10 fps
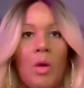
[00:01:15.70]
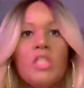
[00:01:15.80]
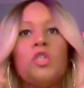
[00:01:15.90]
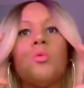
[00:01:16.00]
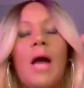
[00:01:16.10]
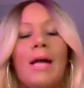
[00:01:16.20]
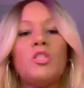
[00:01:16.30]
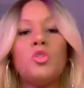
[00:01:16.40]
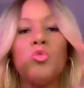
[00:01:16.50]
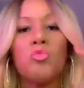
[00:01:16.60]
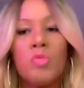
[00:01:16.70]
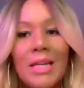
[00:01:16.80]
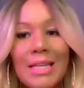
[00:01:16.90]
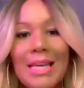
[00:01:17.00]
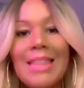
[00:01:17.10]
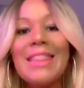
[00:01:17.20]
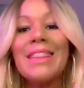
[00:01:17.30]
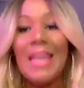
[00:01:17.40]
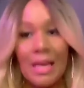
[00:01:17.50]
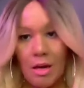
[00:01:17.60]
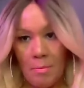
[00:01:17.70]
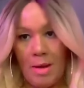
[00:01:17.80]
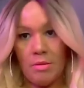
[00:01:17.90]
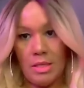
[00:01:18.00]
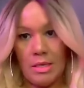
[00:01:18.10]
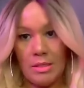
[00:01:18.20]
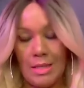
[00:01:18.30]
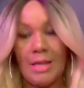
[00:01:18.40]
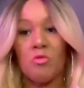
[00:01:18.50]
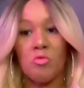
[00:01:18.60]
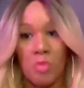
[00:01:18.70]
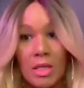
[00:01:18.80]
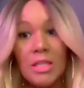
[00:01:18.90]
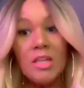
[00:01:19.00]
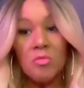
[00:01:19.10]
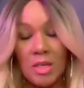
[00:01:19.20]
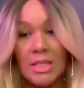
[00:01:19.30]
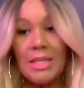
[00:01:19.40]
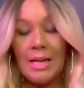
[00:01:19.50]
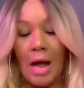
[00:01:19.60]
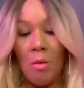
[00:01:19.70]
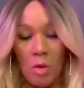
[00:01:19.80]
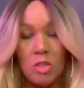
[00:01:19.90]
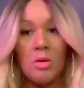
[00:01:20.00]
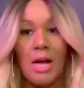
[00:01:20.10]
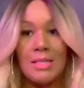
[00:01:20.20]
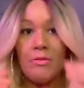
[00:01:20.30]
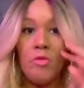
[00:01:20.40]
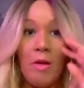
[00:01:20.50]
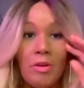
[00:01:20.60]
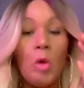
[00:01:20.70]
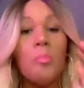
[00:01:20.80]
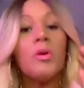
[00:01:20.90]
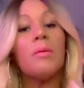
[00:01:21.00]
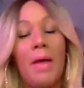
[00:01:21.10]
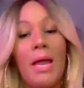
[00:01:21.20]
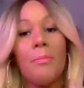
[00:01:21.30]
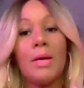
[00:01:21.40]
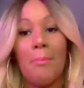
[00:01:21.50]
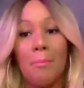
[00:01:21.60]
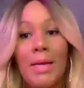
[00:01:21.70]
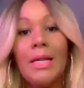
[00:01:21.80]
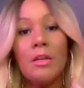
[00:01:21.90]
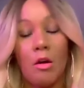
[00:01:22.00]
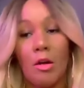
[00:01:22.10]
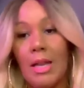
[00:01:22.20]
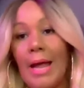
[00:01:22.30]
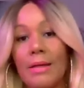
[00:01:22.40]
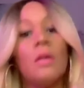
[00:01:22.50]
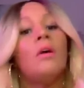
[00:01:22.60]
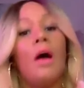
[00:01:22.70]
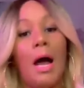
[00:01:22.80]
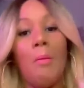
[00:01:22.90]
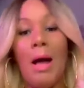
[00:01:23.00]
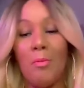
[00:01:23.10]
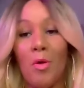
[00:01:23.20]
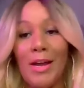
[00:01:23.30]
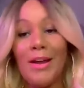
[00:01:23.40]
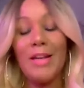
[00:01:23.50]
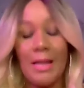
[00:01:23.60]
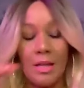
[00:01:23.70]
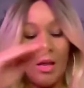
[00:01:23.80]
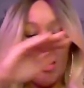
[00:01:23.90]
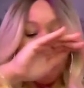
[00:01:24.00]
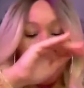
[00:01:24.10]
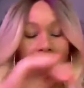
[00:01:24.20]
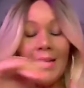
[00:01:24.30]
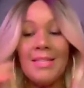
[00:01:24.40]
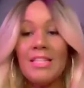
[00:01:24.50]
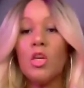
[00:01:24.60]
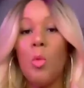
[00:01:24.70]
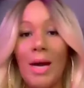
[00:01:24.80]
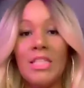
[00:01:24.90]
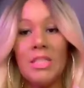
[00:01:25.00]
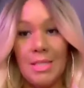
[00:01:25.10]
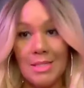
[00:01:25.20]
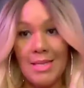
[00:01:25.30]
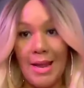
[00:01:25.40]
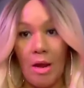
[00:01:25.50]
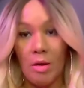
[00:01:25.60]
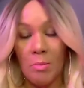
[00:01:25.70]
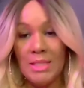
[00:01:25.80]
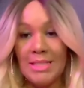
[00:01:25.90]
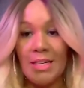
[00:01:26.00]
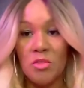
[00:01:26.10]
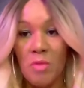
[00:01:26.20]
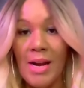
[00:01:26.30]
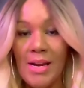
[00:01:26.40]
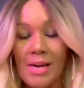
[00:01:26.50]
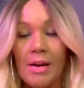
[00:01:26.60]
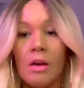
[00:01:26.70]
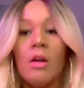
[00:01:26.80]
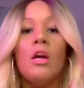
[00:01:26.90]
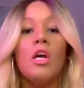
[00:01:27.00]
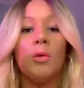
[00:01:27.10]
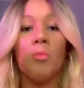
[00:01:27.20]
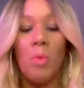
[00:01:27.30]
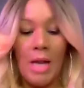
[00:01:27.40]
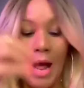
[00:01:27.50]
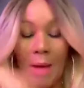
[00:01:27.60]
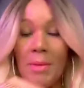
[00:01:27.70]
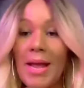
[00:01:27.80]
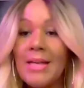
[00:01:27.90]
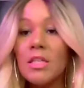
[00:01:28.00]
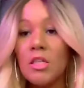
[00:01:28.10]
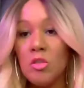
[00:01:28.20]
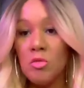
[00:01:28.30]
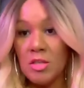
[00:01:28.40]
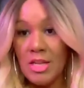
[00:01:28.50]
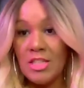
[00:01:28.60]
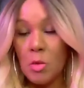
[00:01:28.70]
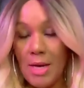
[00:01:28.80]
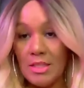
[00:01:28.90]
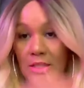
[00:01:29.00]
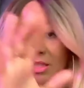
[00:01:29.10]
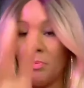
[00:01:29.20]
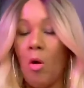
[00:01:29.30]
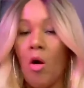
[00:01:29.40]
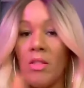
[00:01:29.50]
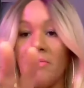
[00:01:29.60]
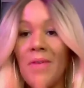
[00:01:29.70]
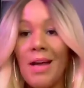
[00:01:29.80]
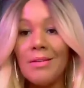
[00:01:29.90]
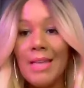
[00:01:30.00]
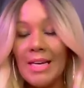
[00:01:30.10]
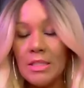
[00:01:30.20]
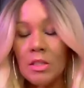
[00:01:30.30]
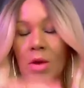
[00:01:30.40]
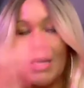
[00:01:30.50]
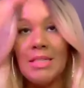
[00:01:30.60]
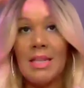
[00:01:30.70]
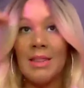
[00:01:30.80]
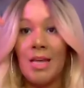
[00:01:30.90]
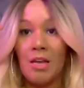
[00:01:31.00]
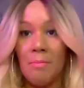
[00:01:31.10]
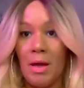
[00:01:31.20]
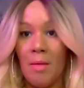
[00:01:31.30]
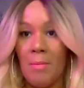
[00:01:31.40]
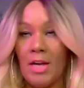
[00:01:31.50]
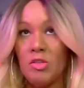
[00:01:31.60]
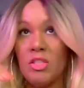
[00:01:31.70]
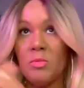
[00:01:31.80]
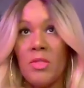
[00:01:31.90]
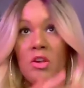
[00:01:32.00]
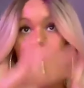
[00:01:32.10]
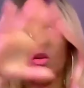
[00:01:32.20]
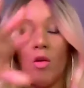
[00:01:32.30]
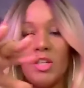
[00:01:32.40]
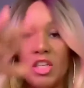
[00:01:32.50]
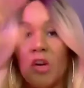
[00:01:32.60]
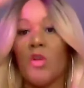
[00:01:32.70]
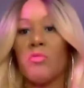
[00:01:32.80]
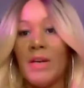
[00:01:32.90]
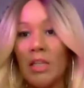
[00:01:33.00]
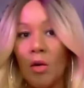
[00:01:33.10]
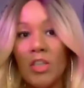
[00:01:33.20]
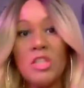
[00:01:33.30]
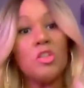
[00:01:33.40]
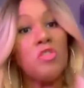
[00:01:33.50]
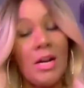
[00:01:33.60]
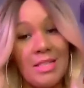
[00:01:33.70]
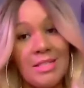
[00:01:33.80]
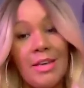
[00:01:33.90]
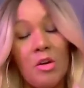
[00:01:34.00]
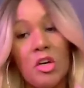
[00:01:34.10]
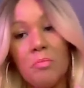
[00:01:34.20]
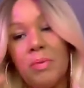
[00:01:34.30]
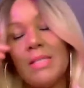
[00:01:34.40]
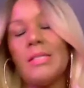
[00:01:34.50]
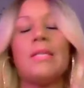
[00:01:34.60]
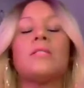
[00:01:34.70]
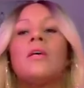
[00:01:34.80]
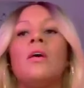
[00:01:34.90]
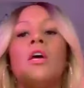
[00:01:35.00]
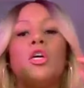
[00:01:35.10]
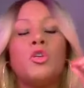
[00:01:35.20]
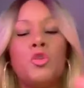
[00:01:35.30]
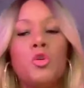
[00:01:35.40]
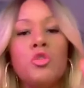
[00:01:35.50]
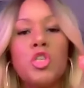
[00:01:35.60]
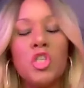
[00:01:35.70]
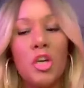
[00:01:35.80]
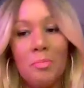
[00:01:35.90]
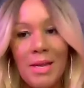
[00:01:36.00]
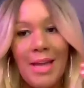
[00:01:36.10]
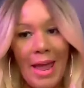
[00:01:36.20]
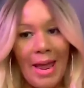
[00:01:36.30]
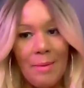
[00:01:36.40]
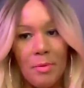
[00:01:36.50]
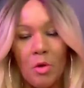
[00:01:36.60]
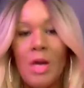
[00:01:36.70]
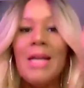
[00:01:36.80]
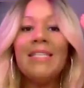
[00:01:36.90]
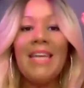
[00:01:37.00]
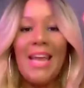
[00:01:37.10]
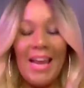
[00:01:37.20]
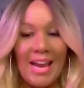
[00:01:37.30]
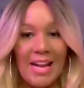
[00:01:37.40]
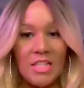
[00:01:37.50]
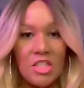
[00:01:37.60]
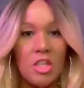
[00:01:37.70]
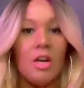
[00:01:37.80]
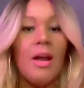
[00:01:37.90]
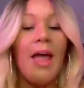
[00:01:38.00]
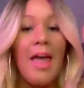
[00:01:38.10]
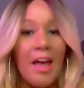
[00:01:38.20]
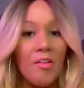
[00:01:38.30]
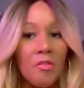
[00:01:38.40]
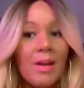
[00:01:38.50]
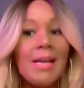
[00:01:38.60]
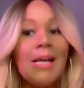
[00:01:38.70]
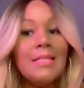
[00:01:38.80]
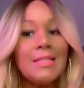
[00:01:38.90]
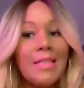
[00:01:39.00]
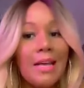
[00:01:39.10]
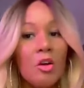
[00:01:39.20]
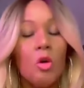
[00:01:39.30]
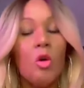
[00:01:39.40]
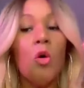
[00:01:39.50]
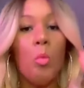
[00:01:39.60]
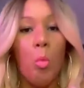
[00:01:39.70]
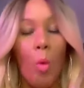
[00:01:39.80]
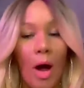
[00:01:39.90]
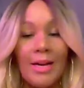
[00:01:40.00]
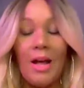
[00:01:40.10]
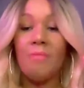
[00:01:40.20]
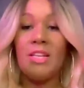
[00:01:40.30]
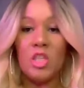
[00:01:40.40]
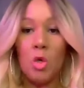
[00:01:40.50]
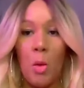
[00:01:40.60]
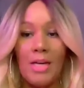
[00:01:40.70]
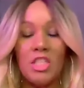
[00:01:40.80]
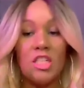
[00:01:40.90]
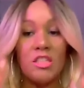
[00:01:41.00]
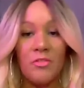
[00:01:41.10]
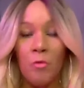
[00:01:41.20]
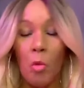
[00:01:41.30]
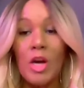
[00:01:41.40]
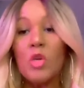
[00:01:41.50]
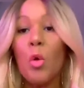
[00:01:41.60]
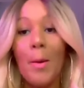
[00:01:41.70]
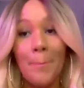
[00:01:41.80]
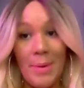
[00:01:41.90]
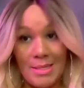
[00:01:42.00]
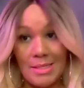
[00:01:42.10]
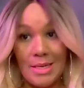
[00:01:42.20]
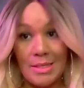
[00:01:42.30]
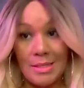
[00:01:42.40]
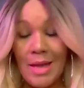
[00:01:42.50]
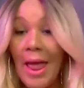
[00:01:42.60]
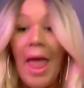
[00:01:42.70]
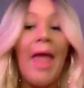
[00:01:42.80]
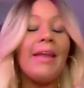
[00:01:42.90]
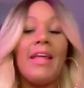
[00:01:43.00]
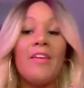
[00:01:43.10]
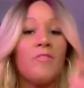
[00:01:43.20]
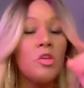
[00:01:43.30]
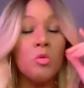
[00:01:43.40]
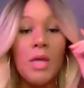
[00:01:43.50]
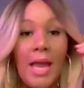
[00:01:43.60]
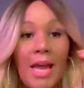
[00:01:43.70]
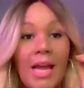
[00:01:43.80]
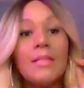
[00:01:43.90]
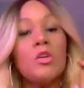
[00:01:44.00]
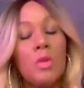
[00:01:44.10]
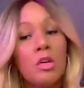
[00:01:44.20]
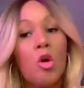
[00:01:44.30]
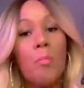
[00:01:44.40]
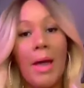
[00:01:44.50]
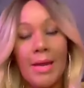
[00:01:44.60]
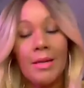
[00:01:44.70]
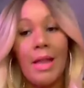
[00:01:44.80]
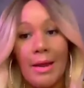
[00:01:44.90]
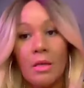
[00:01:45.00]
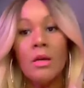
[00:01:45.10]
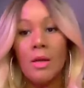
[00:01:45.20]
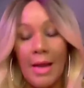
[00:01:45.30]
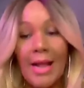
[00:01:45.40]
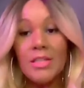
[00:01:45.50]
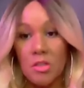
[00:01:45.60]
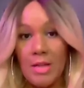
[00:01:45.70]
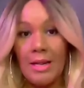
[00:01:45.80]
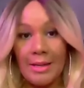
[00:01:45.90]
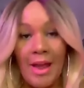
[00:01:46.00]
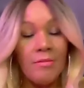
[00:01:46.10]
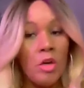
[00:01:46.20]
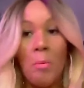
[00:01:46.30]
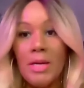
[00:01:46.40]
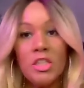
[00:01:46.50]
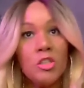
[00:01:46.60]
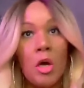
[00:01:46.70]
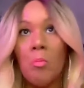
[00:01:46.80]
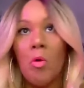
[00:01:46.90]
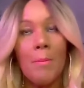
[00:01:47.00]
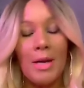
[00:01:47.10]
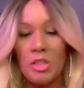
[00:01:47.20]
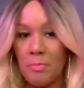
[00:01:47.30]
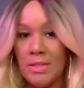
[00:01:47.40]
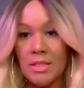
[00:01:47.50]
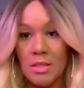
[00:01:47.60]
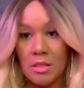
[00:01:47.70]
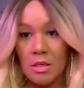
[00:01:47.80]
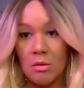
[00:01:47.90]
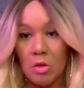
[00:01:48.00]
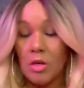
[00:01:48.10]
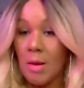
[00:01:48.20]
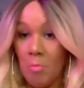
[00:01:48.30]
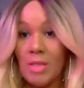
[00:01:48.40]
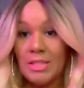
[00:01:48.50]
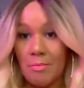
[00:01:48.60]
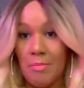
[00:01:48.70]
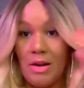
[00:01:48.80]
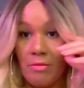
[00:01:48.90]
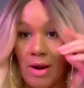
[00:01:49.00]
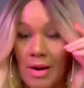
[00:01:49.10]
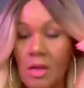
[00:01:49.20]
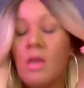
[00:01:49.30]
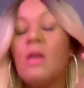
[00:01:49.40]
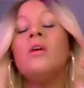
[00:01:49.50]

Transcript: want you guys to really think about this, like really, like I want you guys, if you have a notebook and paper, and I mean it, y'all, like I'm on here, like write these questions down. I'm going to say this right here. When I'm asking you these questions, this is part of the foundation that you guys need to think about. And mind you, this is whether you're launching or relaunching or trying to scale your business. You should be able to answer every single one of these questions for your business. And if you can't, then you need to go back and like answer that. Like nobody should know more about your business than you. Look, come on, somebody, right?